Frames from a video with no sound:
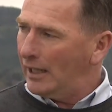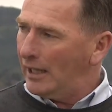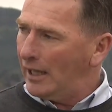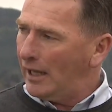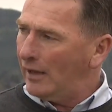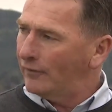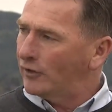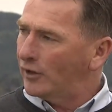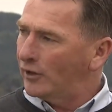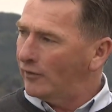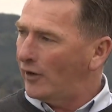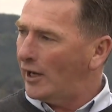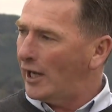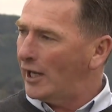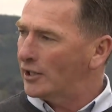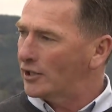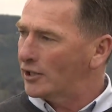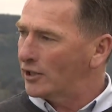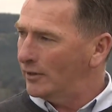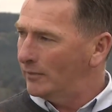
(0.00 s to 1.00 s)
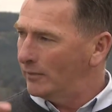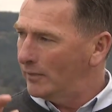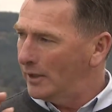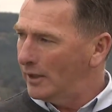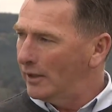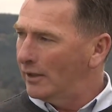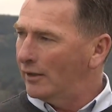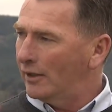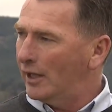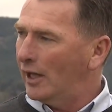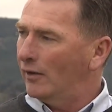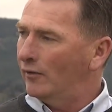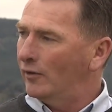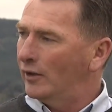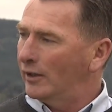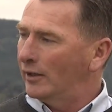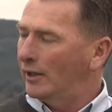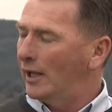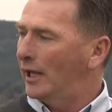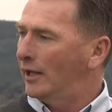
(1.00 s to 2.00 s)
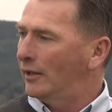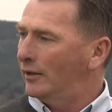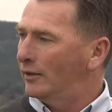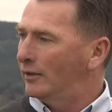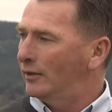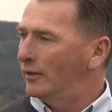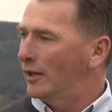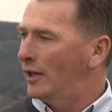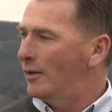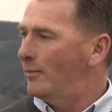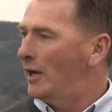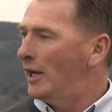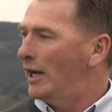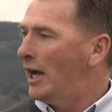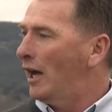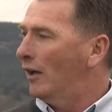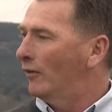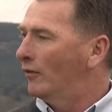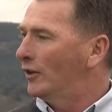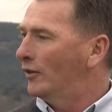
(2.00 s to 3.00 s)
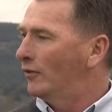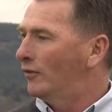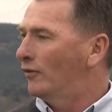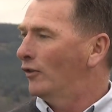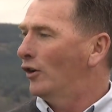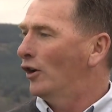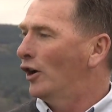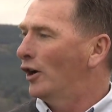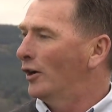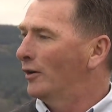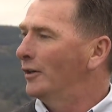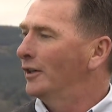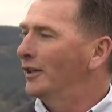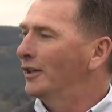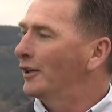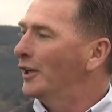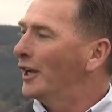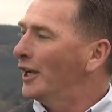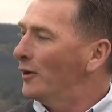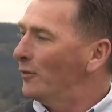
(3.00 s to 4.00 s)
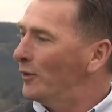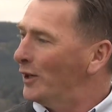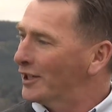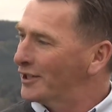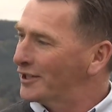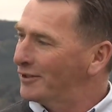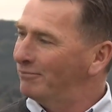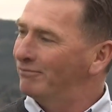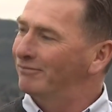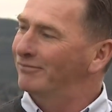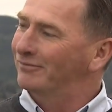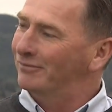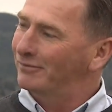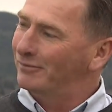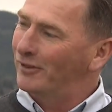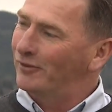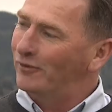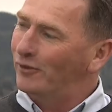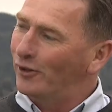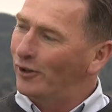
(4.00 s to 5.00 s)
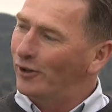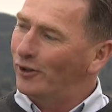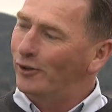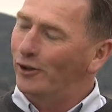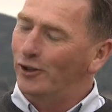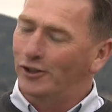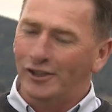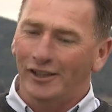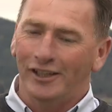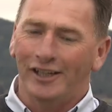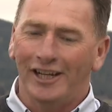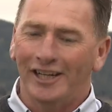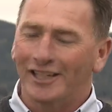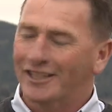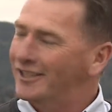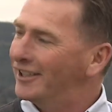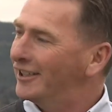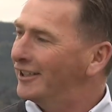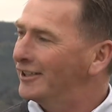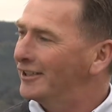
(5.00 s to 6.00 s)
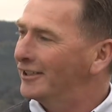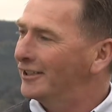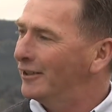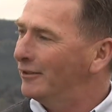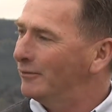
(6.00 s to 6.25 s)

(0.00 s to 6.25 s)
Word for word: after they've hatched, the alevin, and they remain alevin for eight weeks before Great. they go on to the next stage. And so. we're